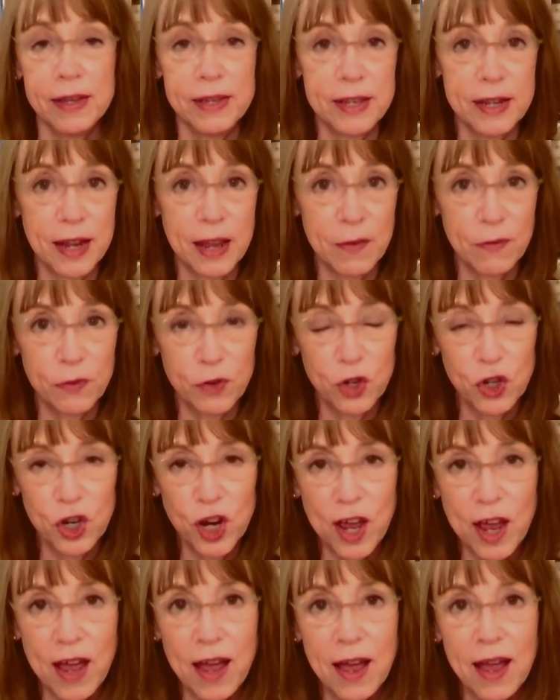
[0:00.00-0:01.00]
Steph
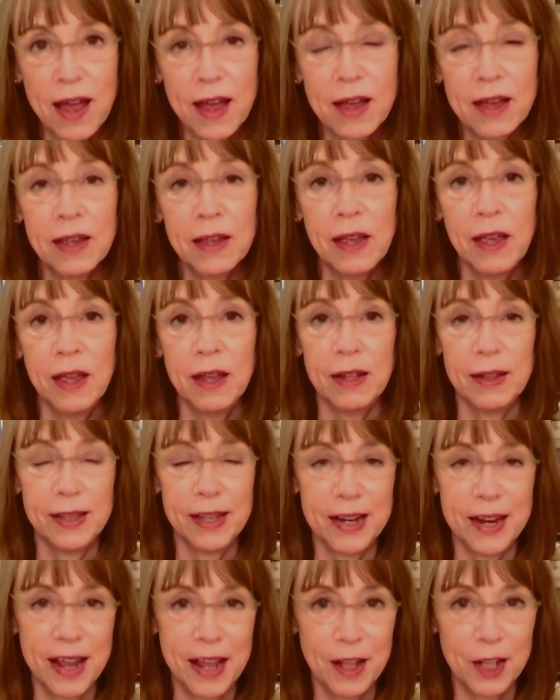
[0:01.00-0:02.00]
Cha,
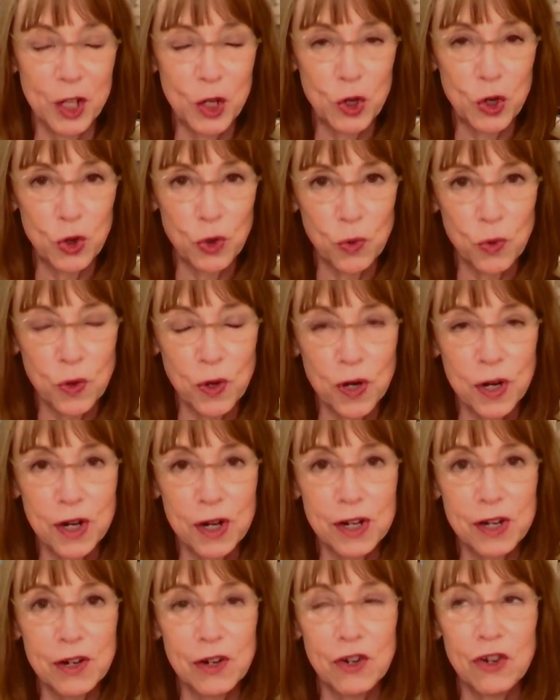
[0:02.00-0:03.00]
Lynell
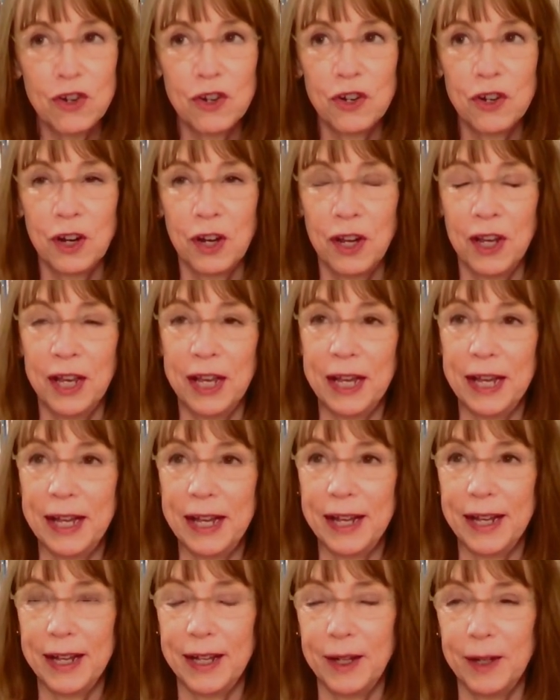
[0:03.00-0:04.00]
George,
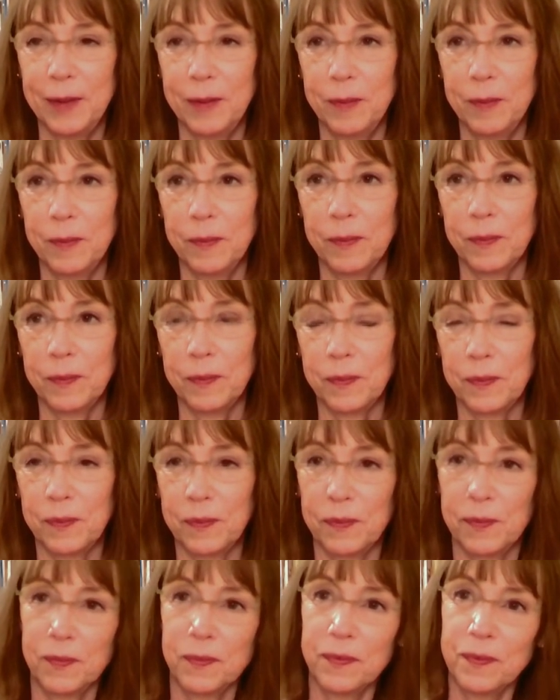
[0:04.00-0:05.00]
um,
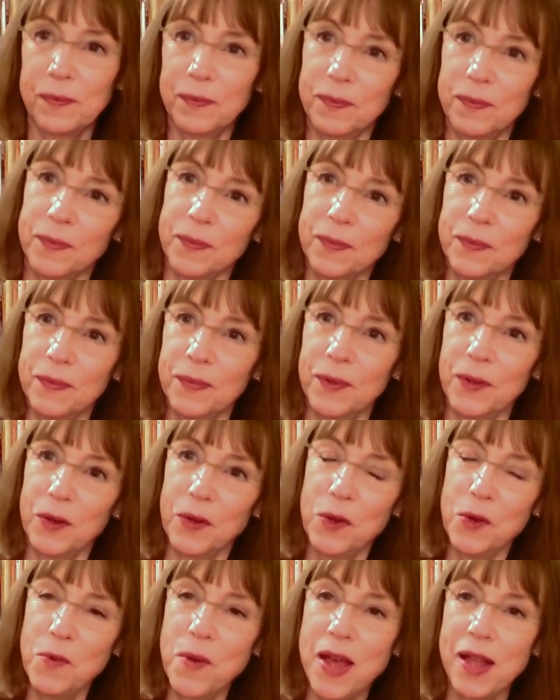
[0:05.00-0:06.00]

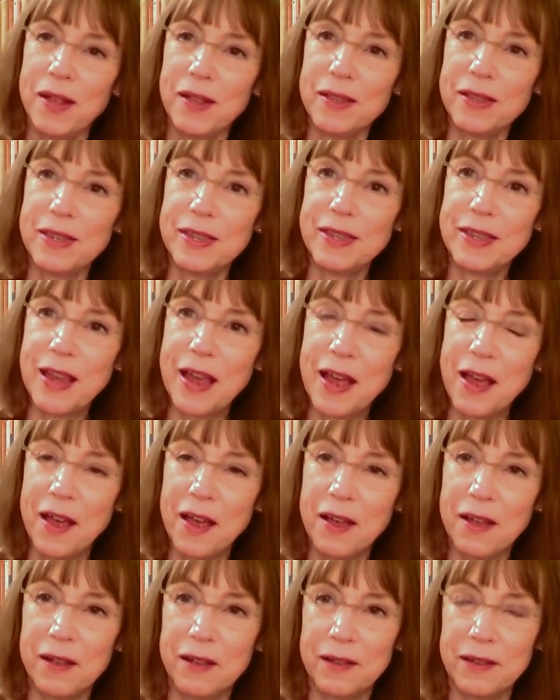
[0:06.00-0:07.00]
who else?
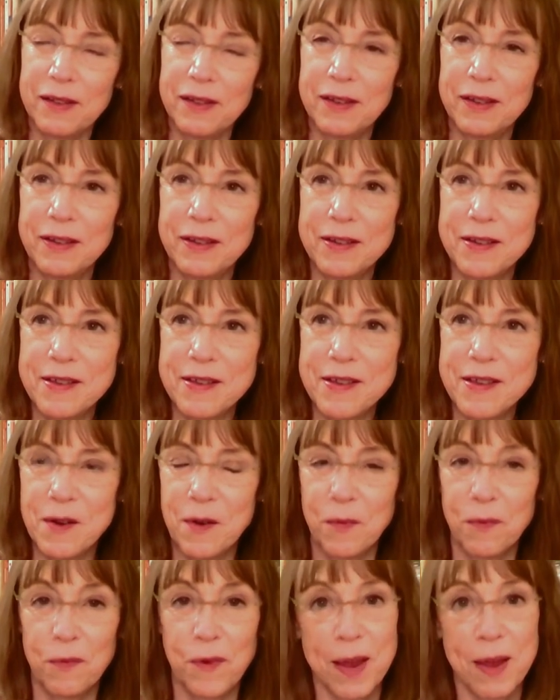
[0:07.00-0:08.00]
Uh, you
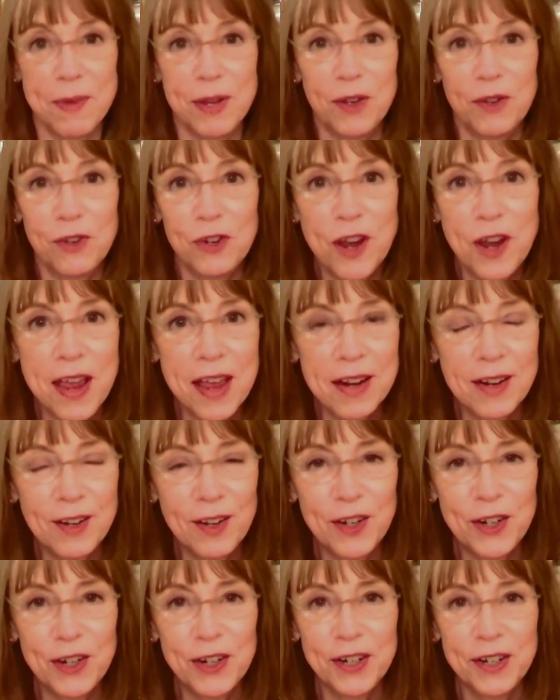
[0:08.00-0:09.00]
know, Raymond
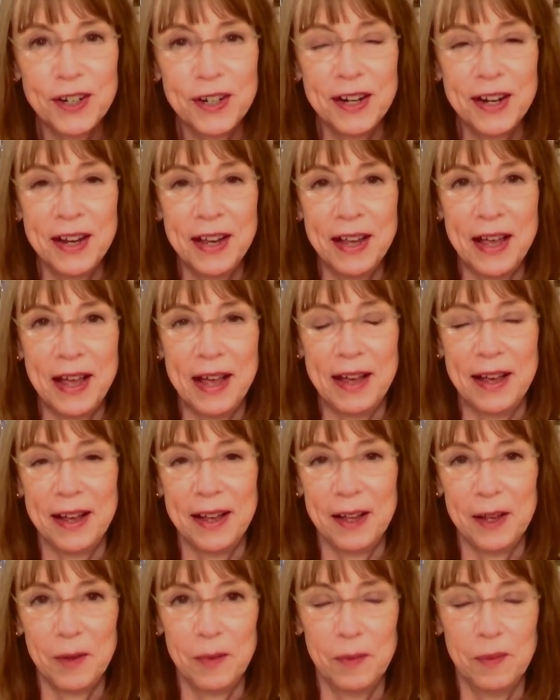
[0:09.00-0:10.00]
Chandler.
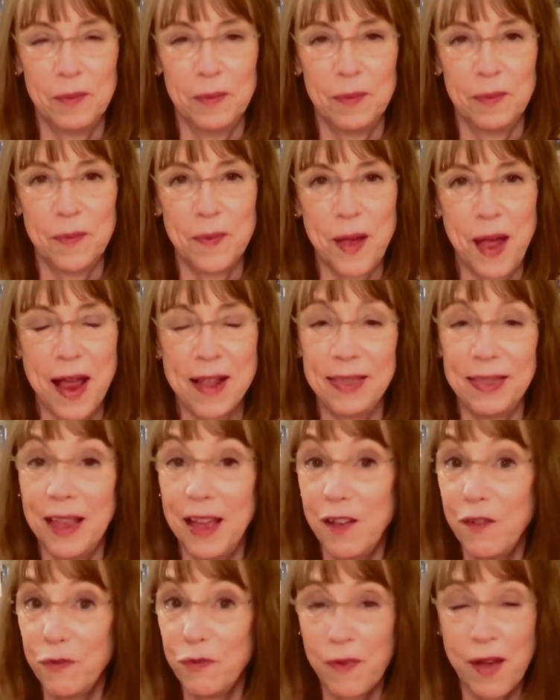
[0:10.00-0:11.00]
Um, I
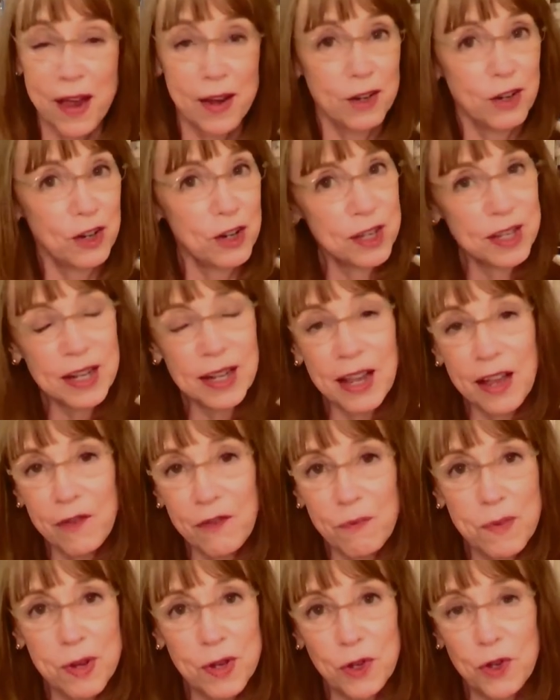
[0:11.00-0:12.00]
love, I just love
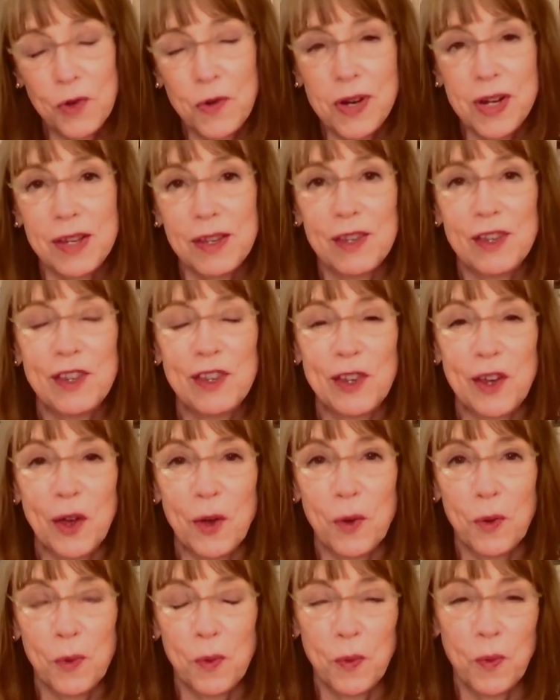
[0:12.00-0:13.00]
mysteries.
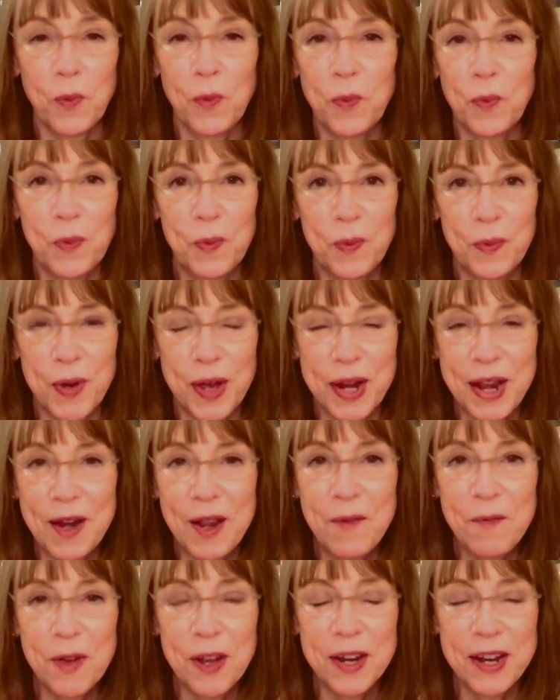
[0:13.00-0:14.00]
So when
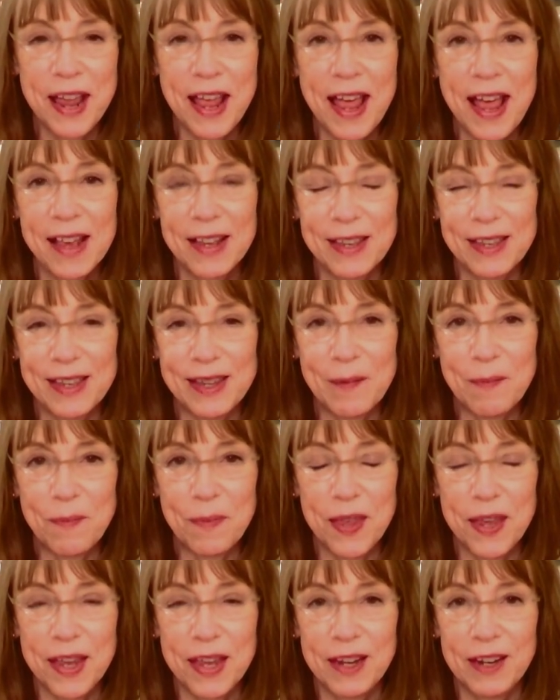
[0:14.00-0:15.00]
anyone has
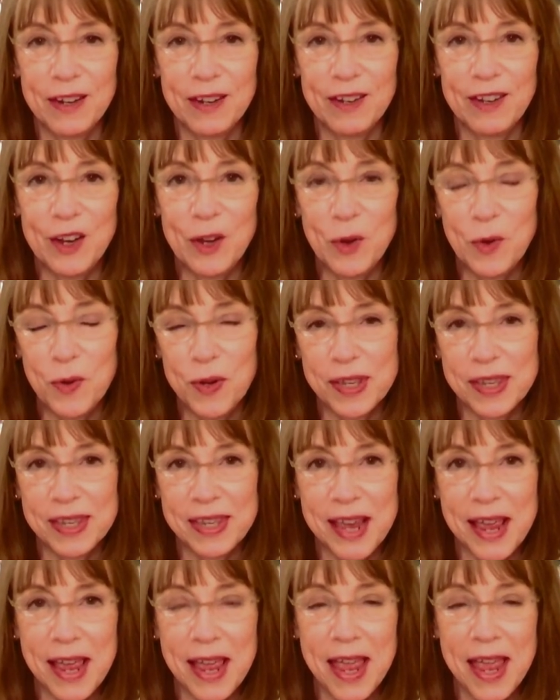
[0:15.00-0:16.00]
something new to
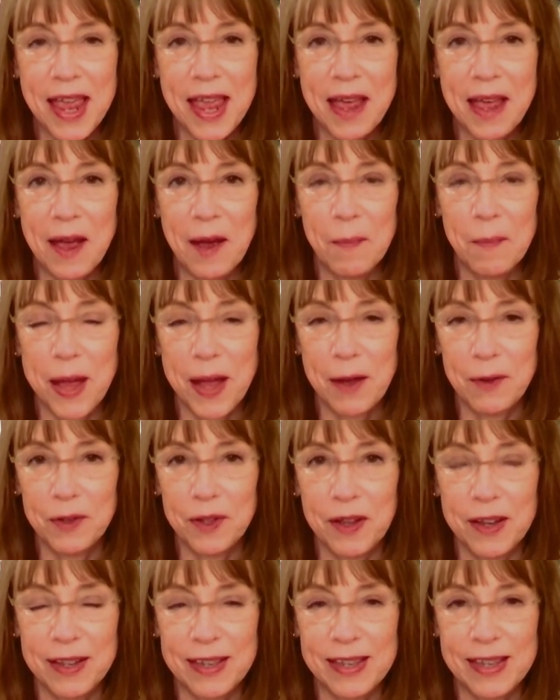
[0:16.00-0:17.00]
say about
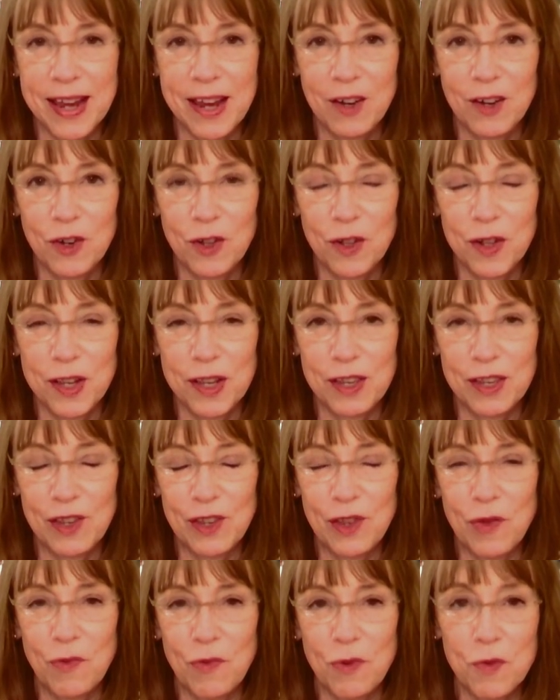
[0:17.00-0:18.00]
Los Angeles
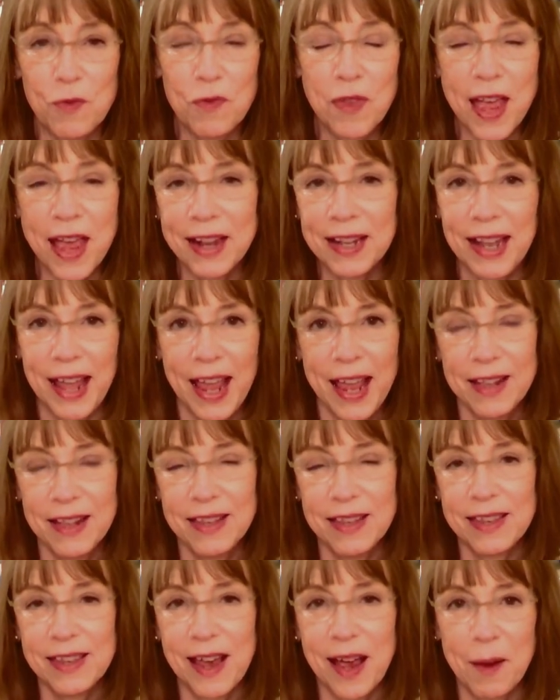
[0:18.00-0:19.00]
through that
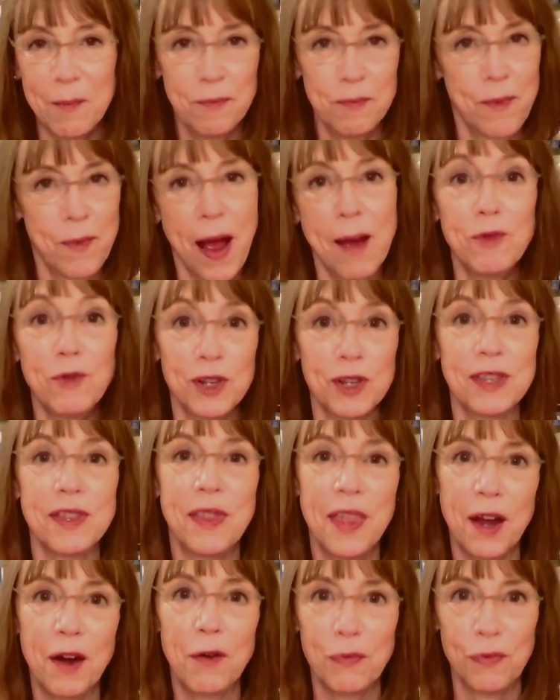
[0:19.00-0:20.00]
lens, I'm, I'm just
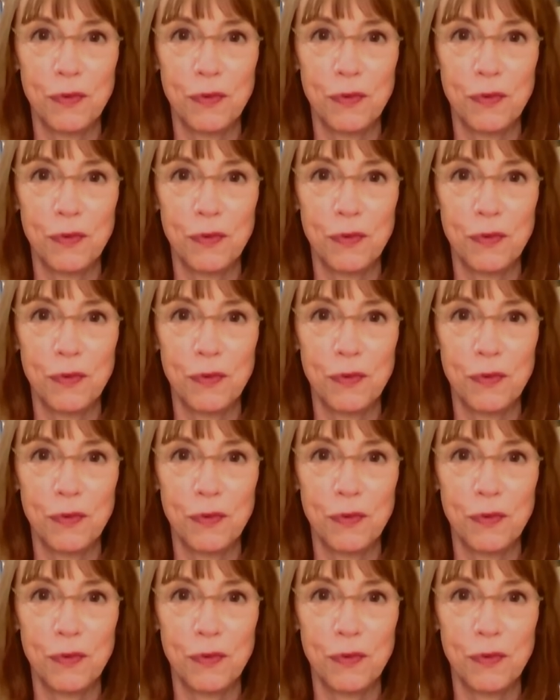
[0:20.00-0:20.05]
there